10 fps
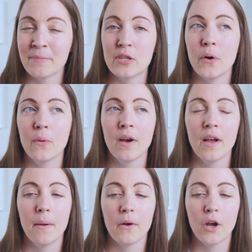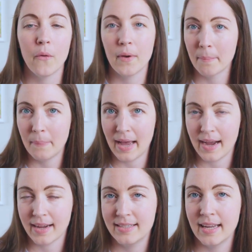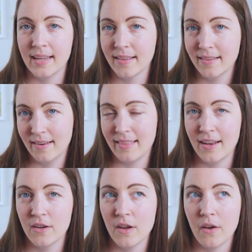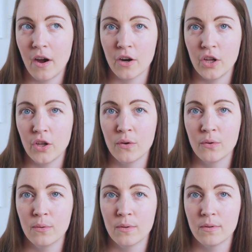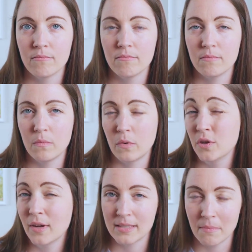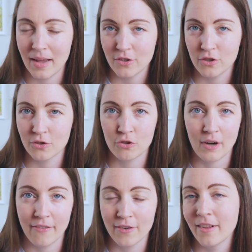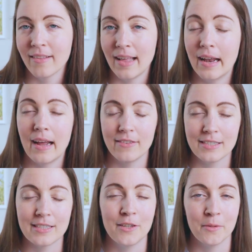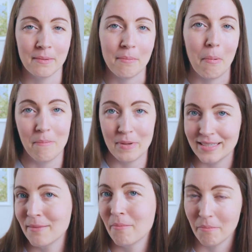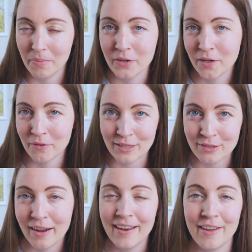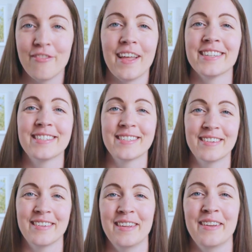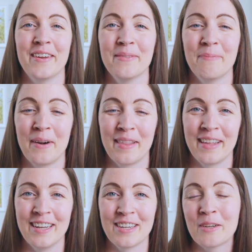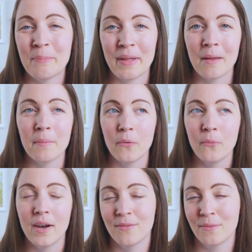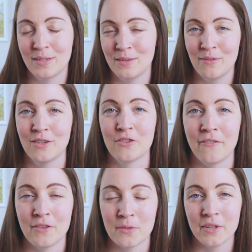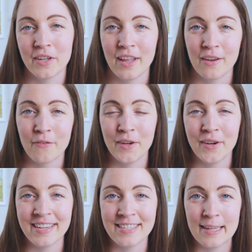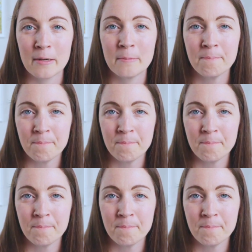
So going back to England, then do you guys imagine you'll travel a lot? Obviously you'll be busy building a restaurant if that's, part of the initial plan, but what do you think travels will look like for you guys there?